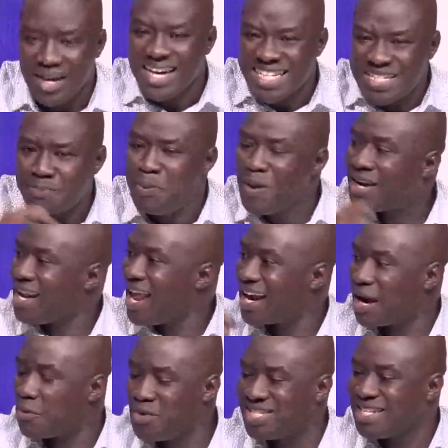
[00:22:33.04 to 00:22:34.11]
Speak like
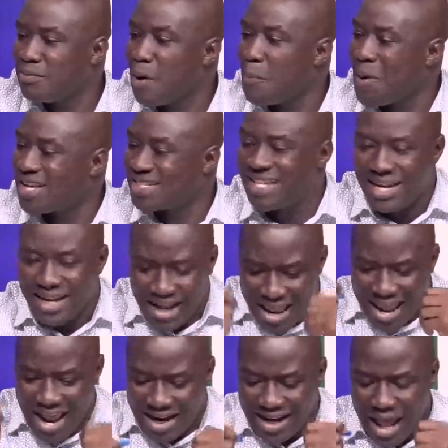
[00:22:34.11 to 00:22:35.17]
a reasonable person,
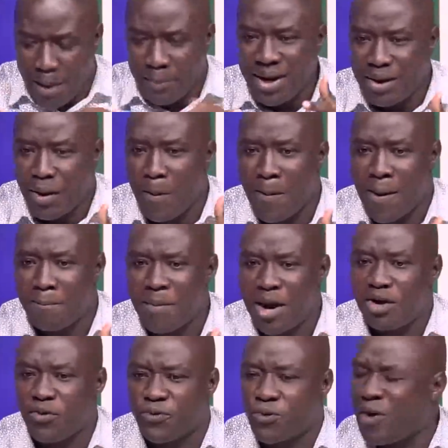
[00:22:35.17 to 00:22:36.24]
a man
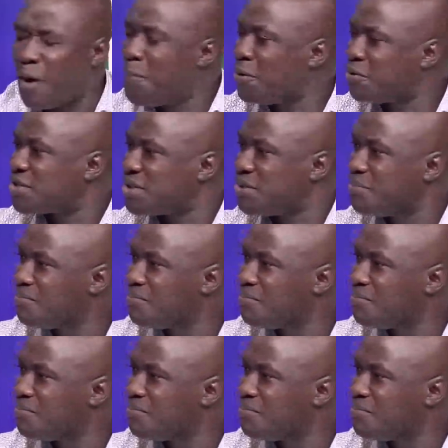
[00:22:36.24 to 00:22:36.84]
of repute.